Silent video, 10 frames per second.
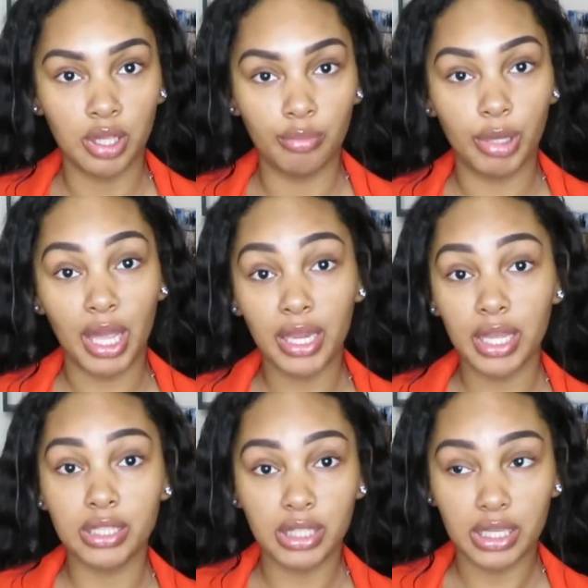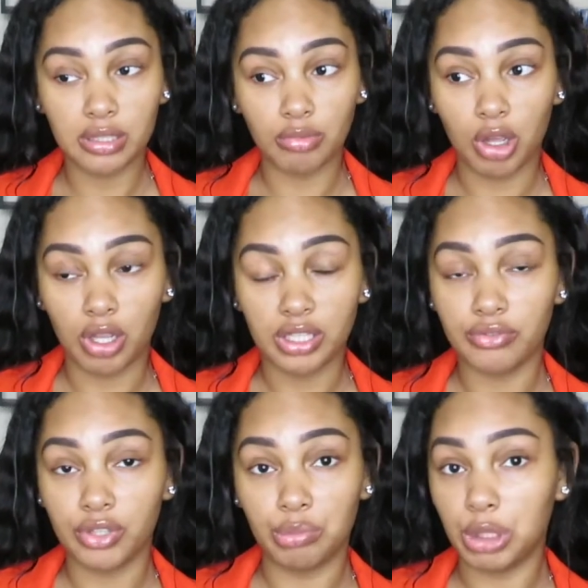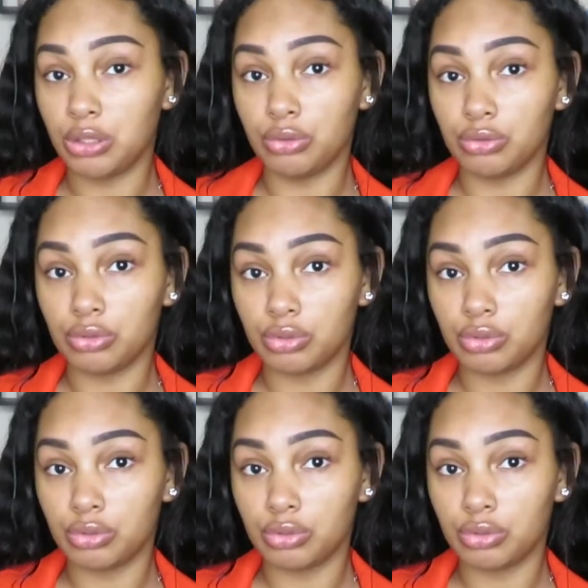but I got a size small and it fit me loose.